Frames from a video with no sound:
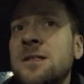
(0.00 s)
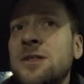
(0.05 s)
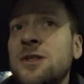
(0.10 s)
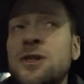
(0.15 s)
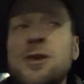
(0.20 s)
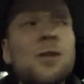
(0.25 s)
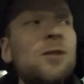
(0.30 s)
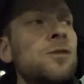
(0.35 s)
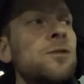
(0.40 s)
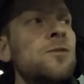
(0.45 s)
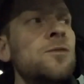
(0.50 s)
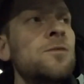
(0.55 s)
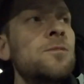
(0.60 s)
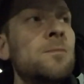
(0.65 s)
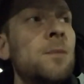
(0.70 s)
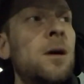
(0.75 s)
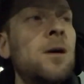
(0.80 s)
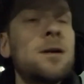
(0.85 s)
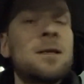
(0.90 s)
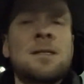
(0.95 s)
two
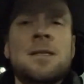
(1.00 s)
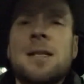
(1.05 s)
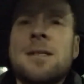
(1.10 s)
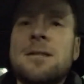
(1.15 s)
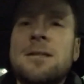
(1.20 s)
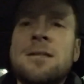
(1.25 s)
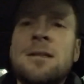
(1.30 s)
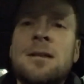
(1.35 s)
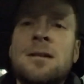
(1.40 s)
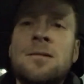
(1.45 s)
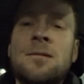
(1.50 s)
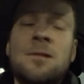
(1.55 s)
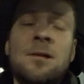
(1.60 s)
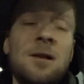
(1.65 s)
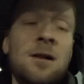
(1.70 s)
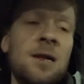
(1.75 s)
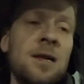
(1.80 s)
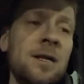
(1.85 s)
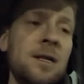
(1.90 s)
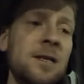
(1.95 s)
box sets now,
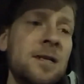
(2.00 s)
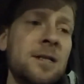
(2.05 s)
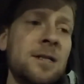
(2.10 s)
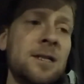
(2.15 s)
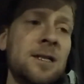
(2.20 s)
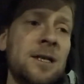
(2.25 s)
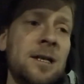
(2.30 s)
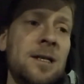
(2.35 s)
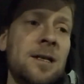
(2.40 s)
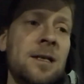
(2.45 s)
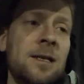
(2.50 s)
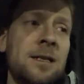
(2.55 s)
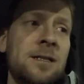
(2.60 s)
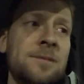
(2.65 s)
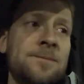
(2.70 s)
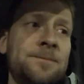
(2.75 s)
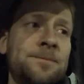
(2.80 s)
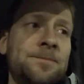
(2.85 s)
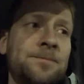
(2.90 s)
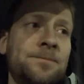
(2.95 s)
and um,